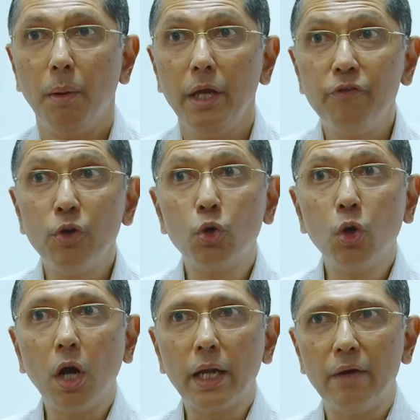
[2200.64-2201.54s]
If you do
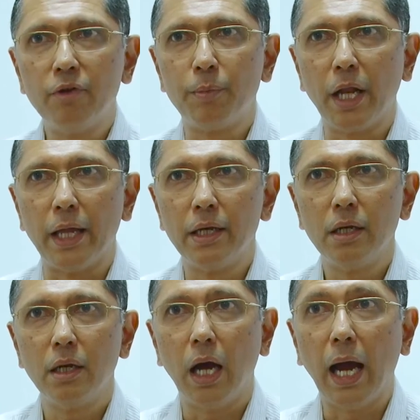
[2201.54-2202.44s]
not have a plan,
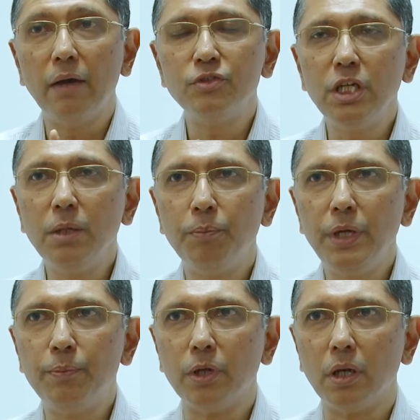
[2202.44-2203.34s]
I have seen
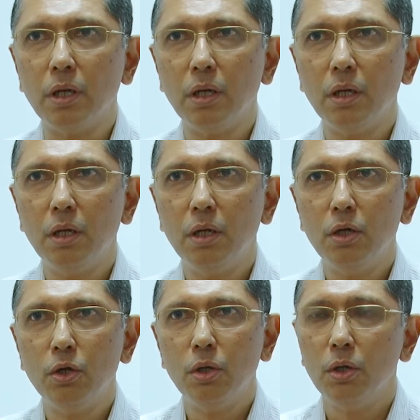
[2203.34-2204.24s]
people
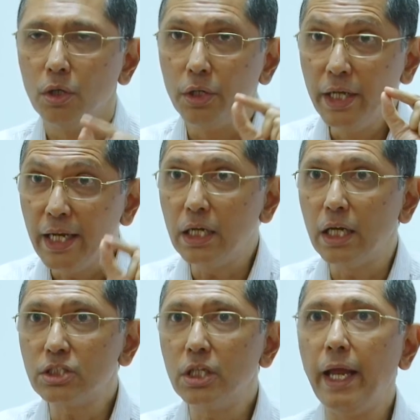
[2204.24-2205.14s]

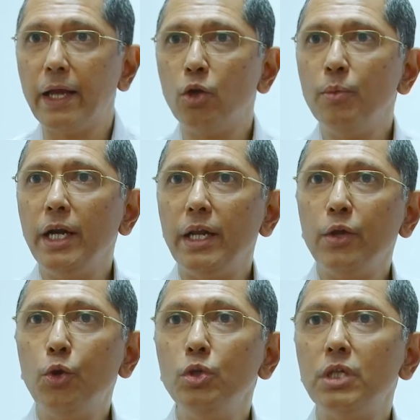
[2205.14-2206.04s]
needlessly accumulating
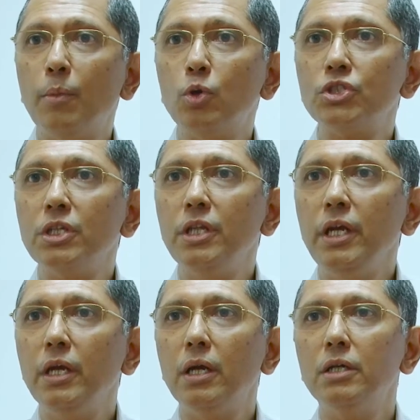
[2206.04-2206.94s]
huge amounts in
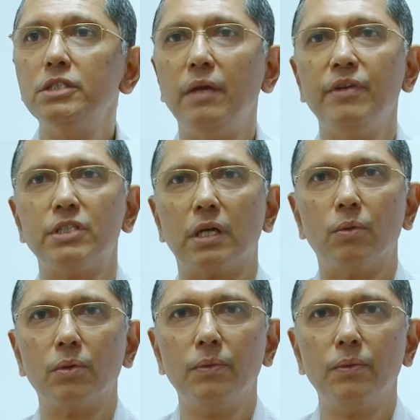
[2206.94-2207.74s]
the savings account.